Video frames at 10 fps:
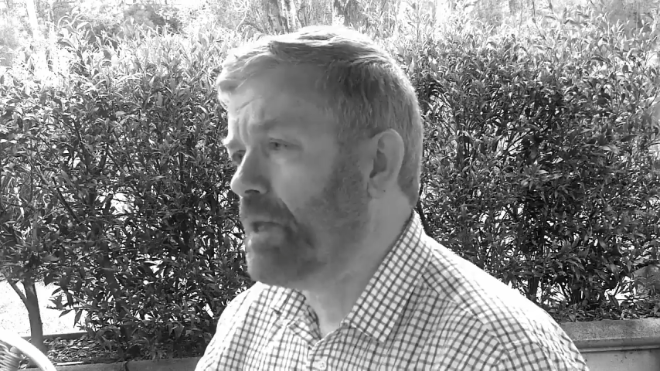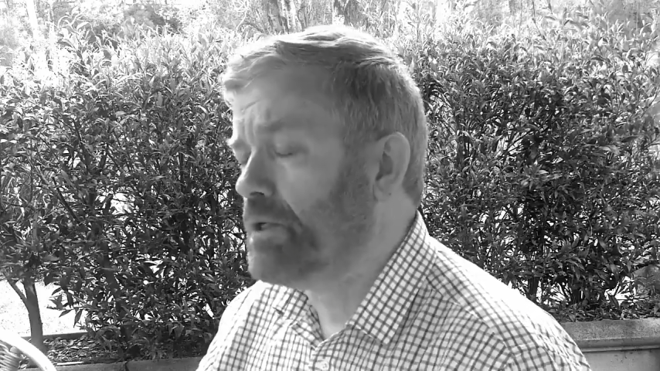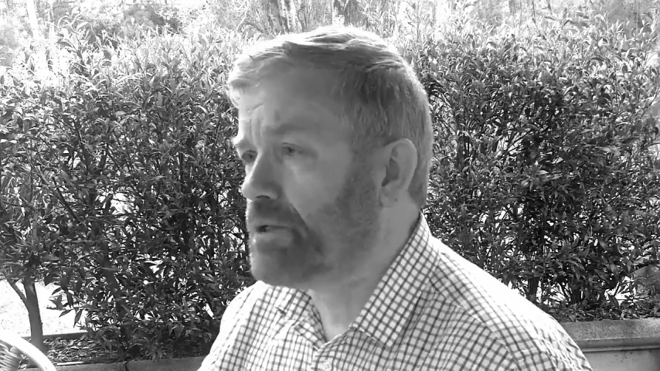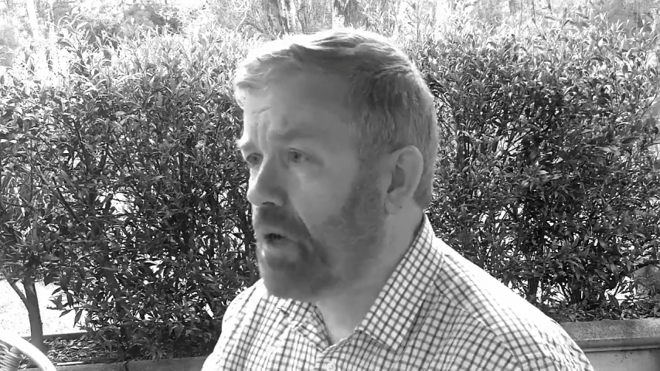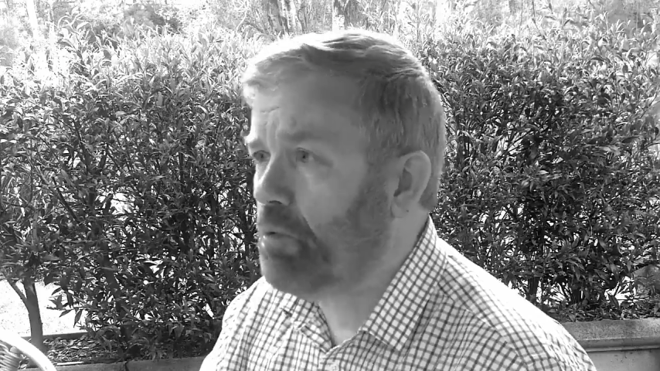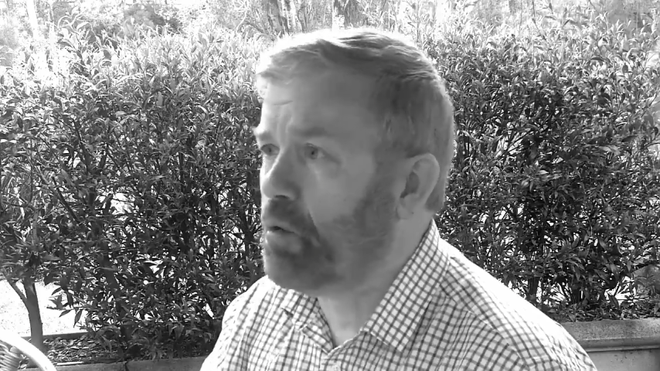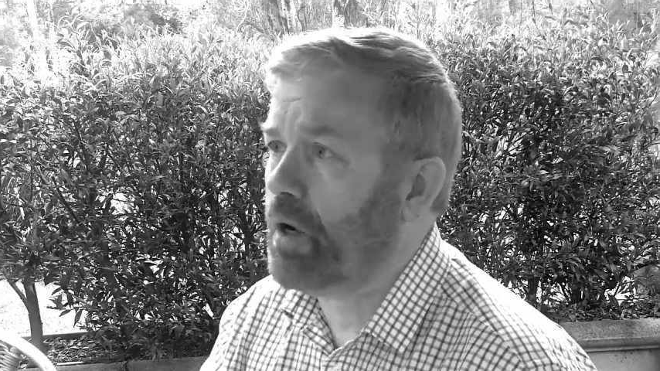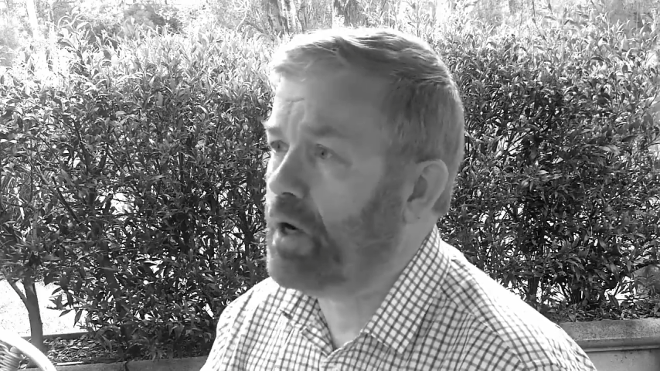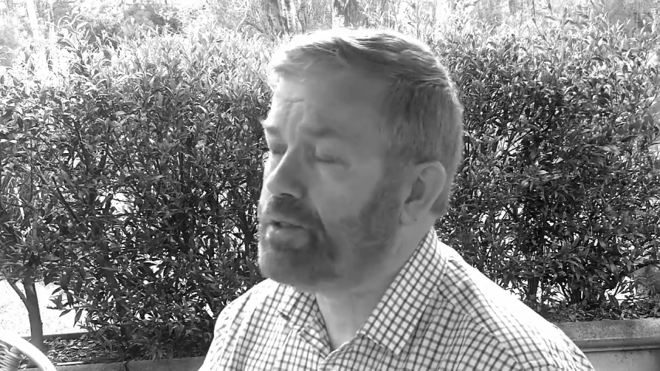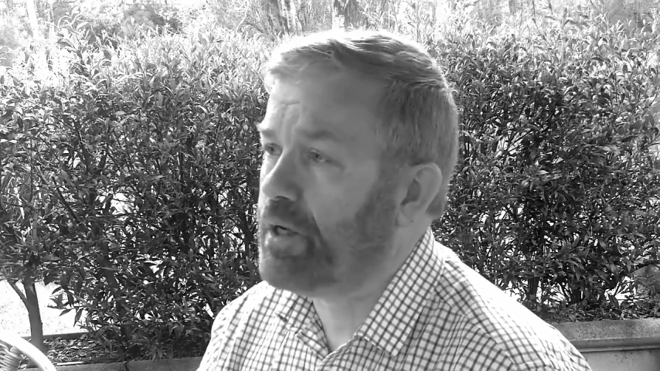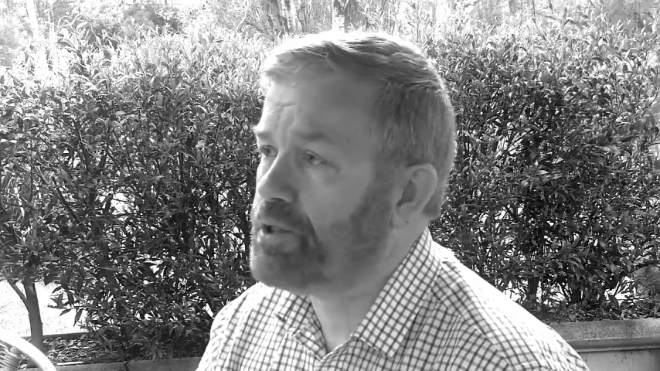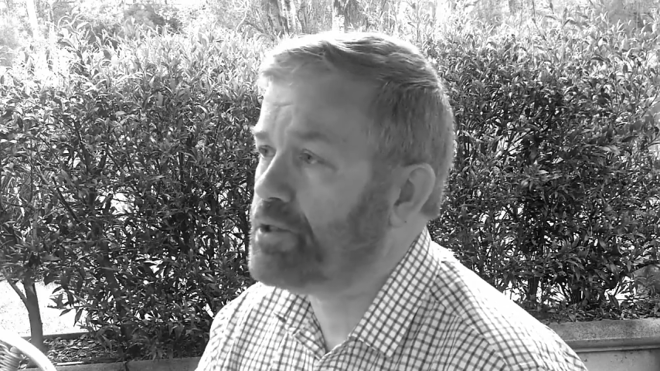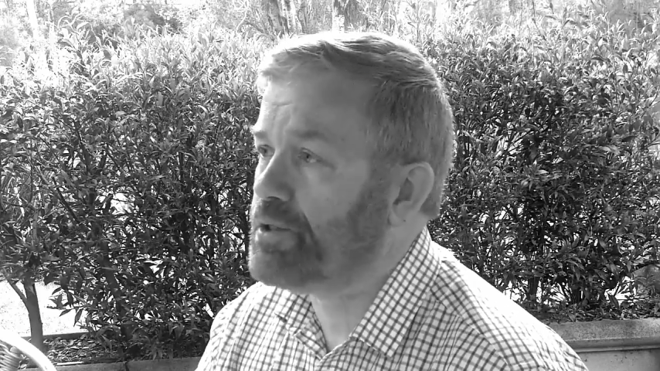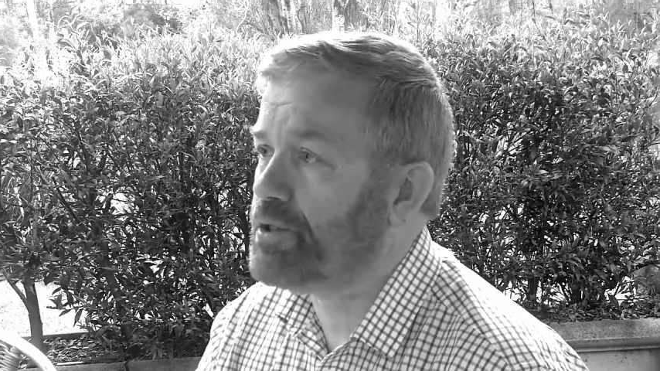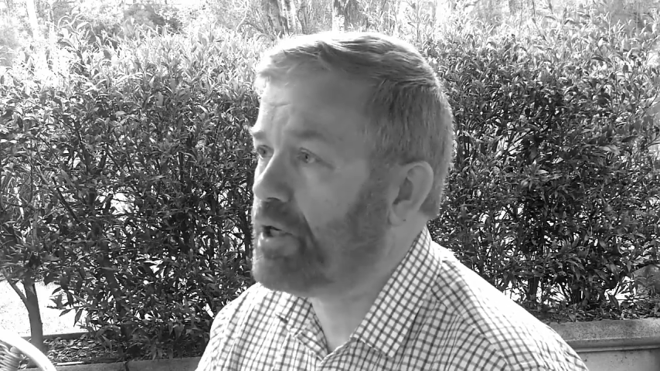some
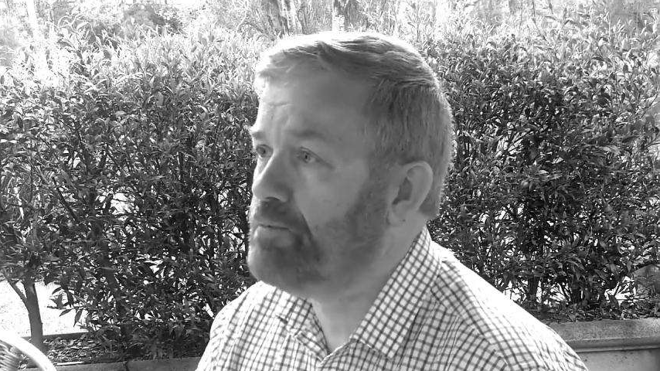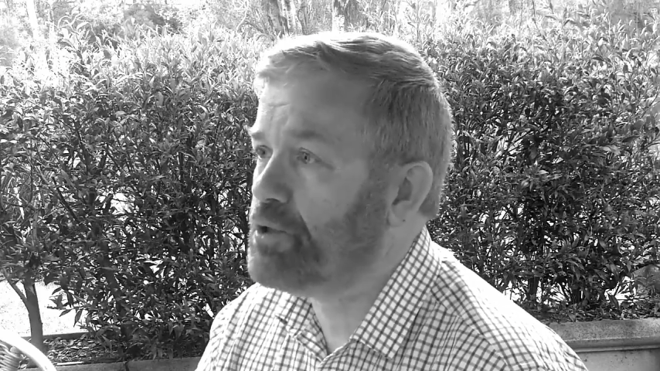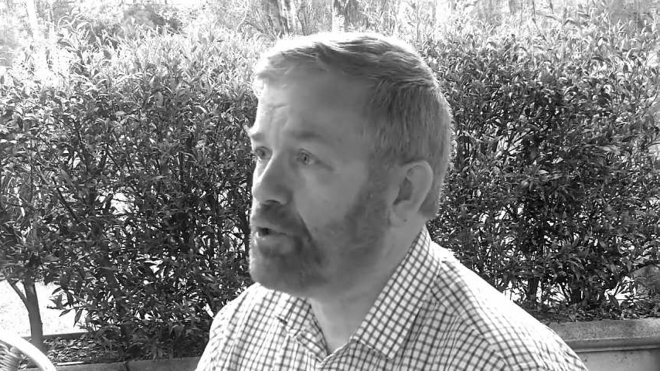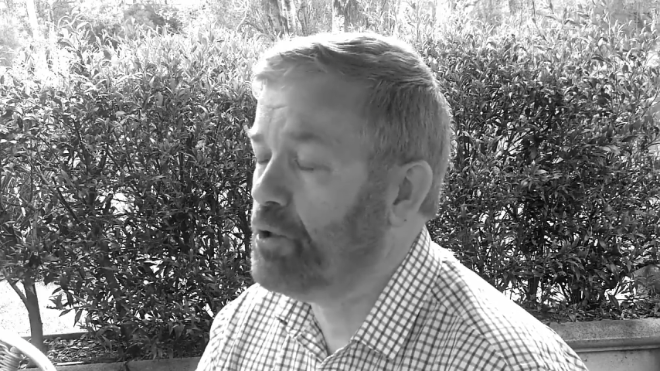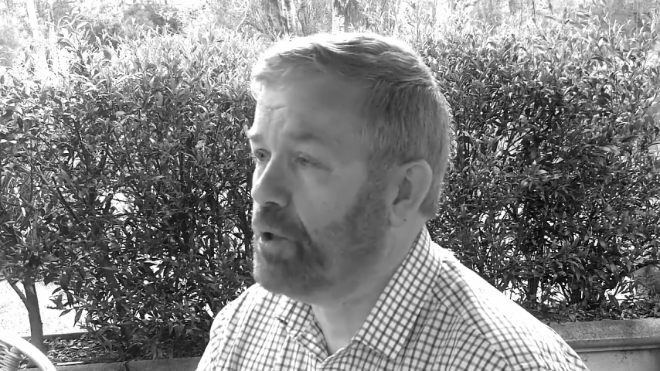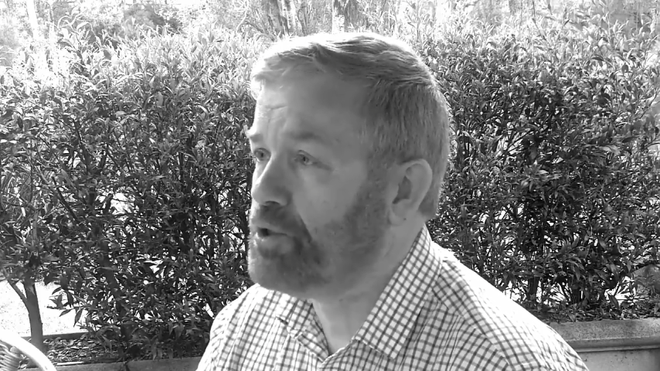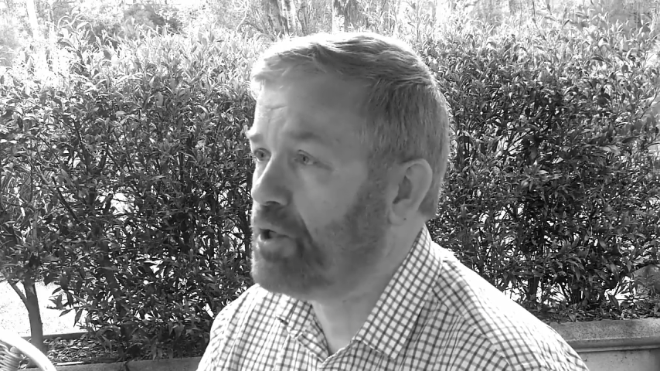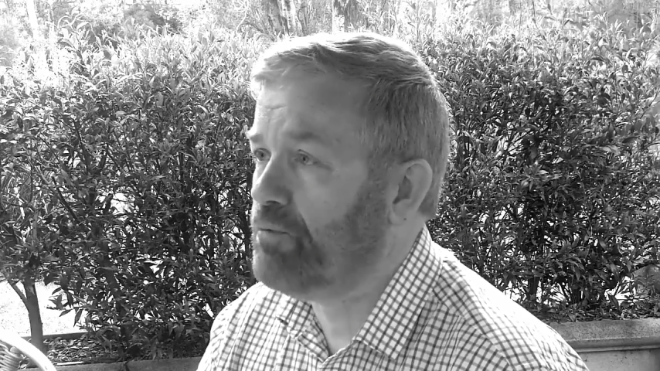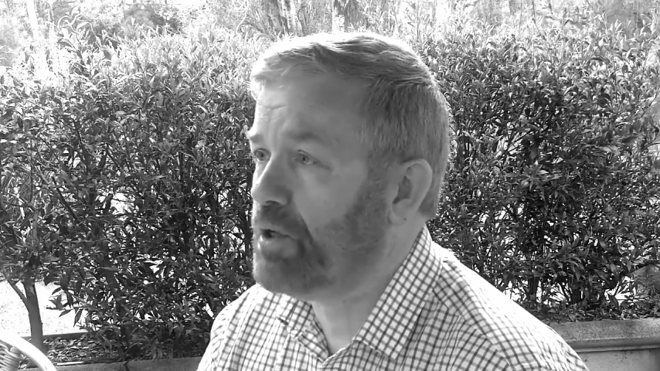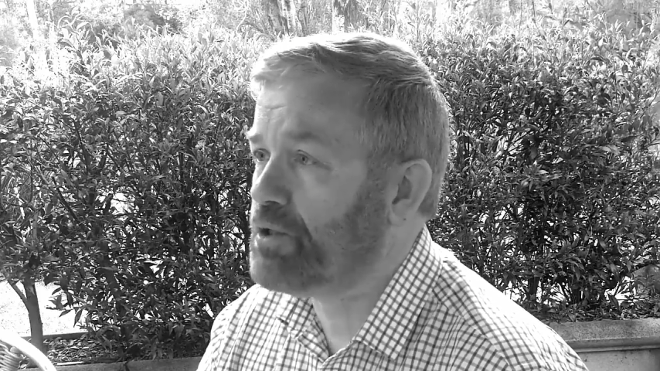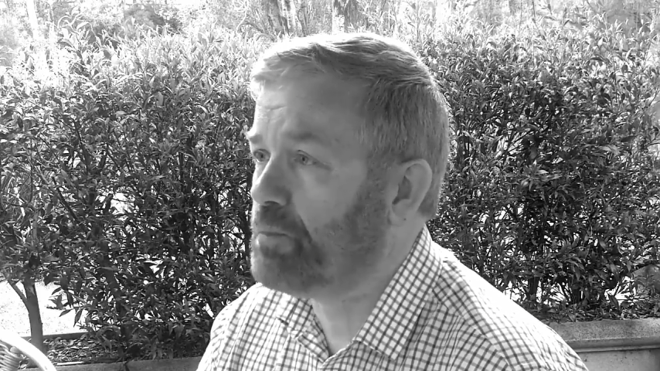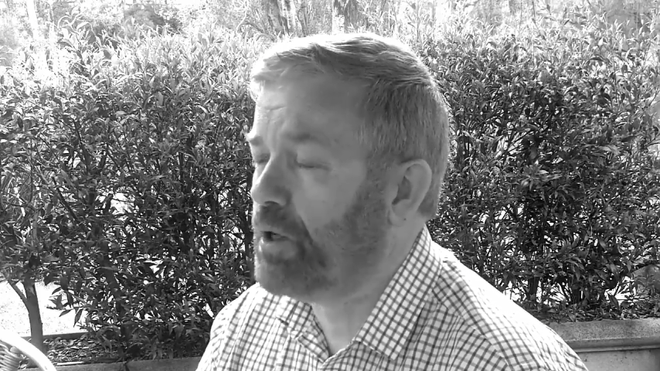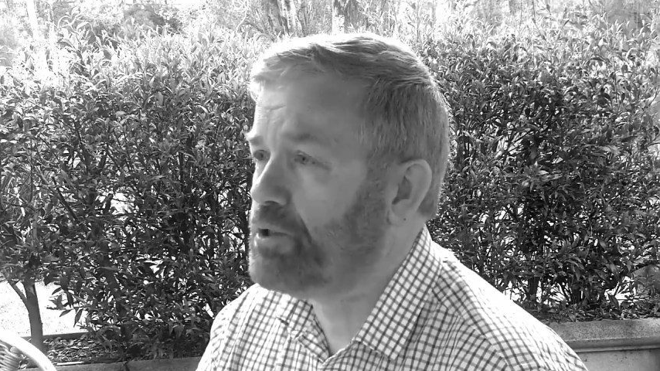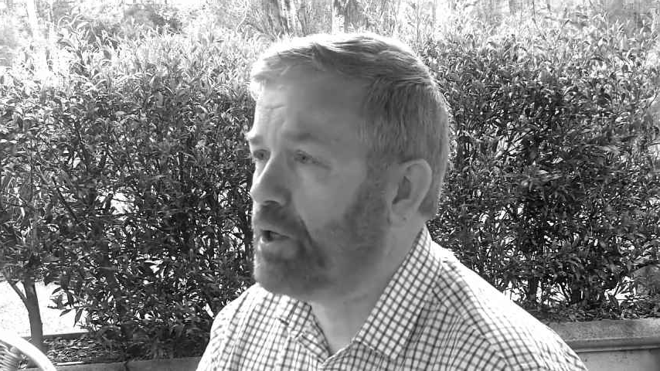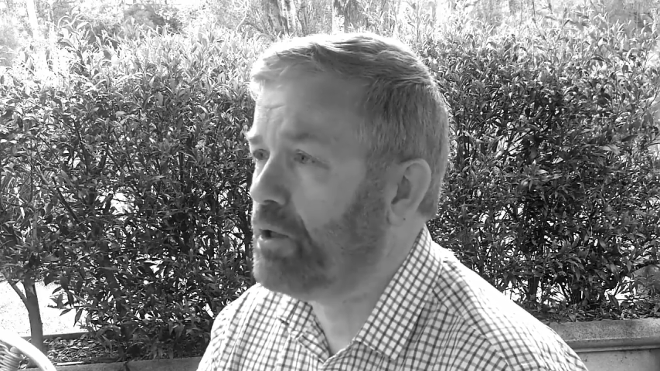organisations seem to achieve their
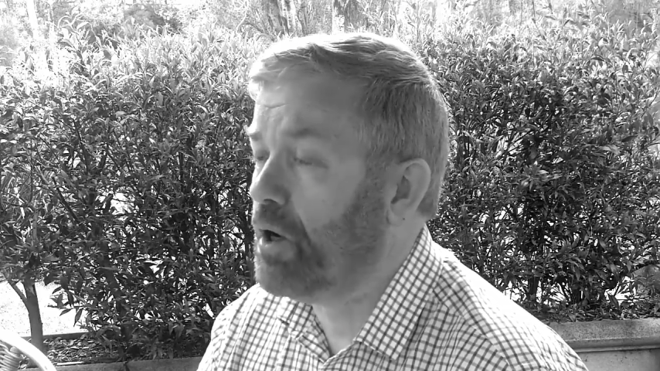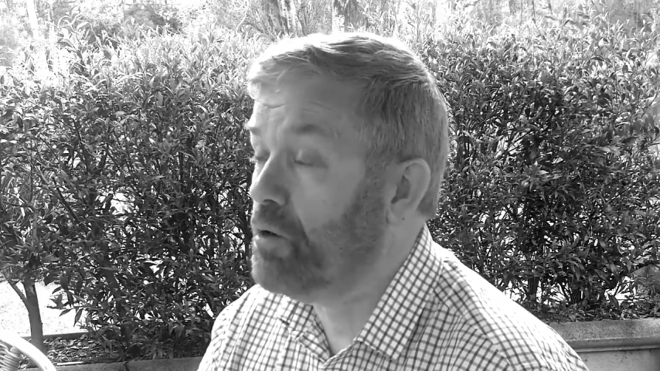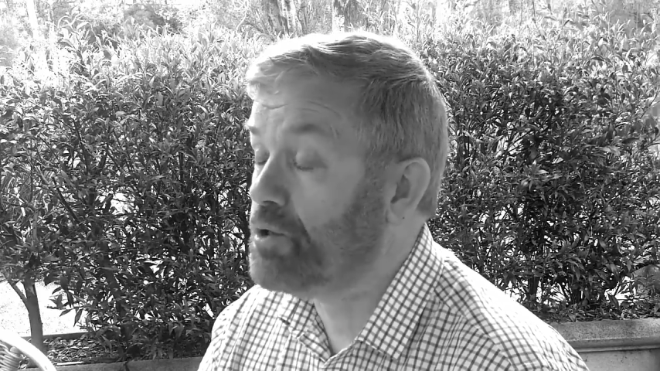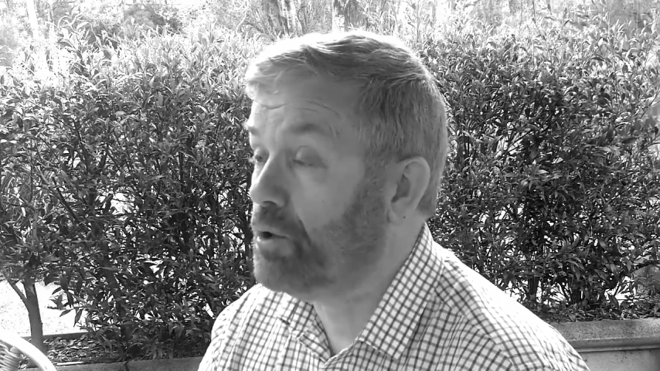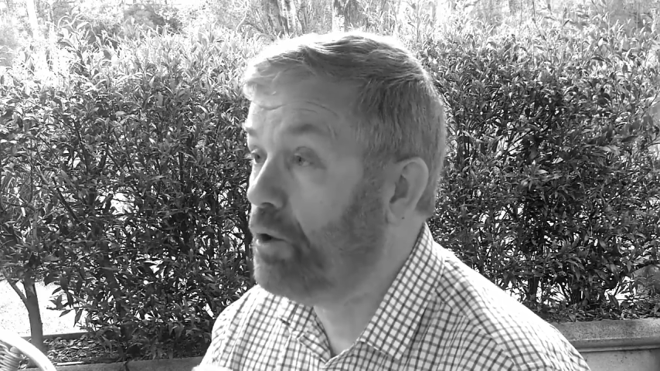supply chain goals a